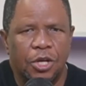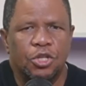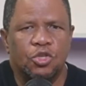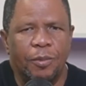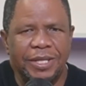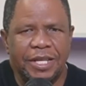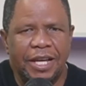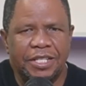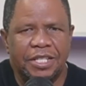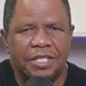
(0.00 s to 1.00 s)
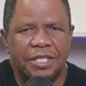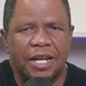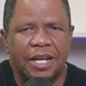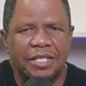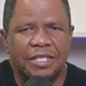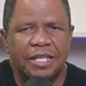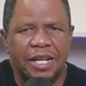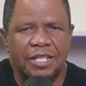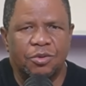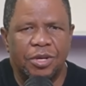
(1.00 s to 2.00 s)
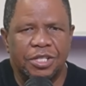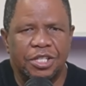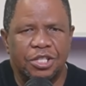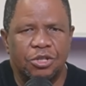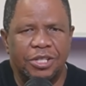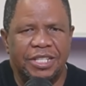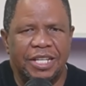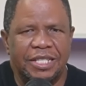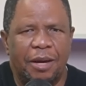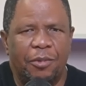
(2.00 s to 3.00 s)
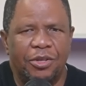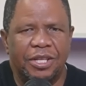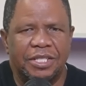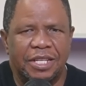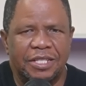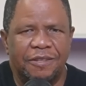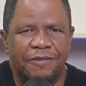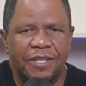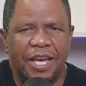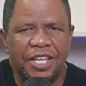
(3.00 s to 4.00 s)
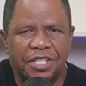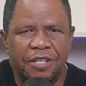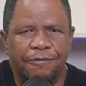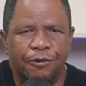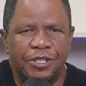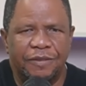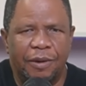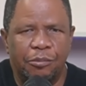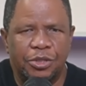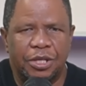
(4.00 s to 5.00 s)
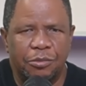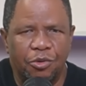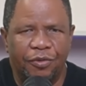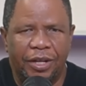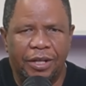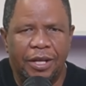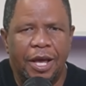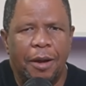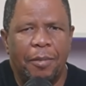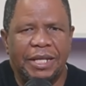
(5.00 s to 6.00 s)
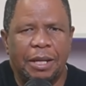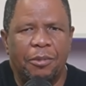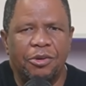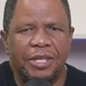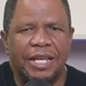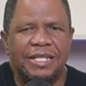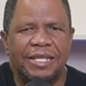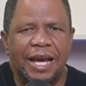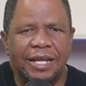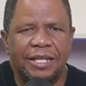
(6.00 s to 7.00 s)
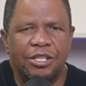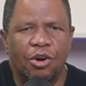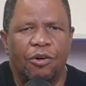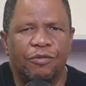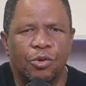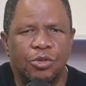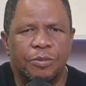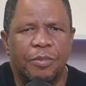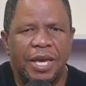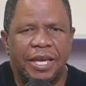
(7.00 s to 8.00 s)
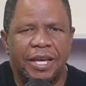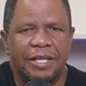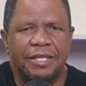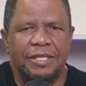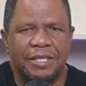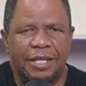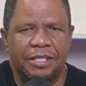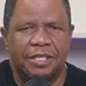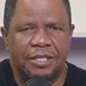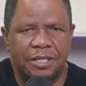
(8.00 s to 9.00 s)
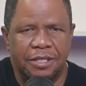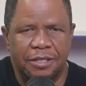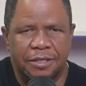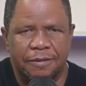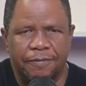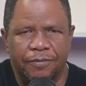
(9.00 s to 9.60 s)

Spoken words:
Zuma's actions raise serious questions not just about the justification for Shivambu's removal, but about the integrity of those making such decisions.